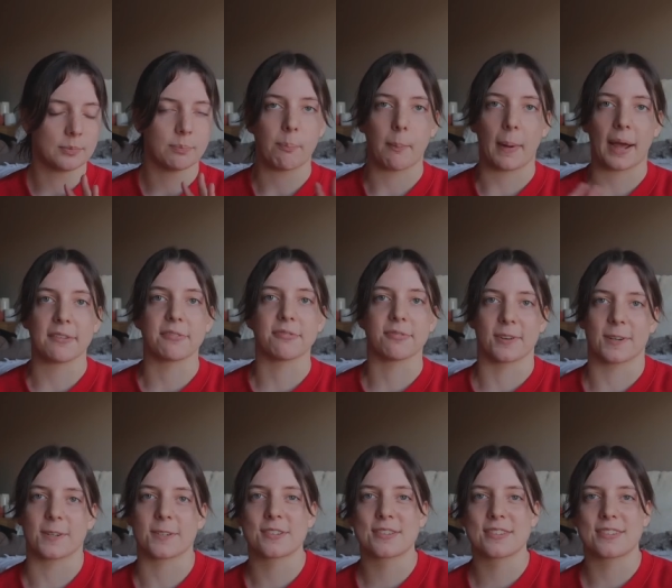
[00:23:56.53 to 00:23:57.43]
my
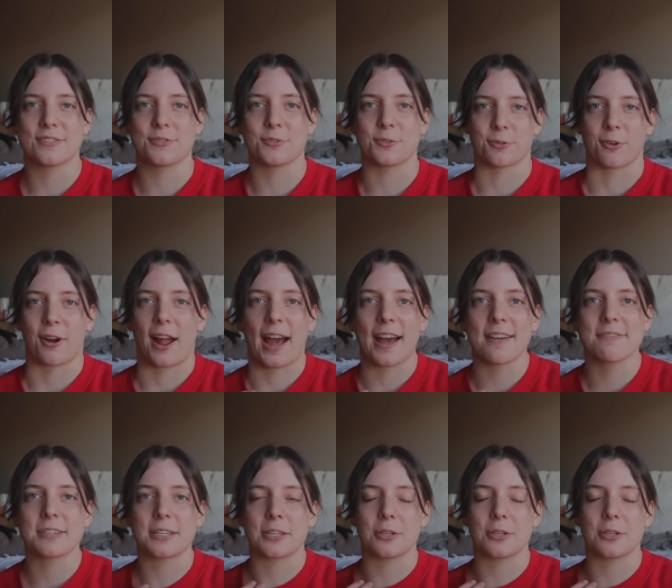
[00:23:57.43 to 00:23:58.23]
first draft.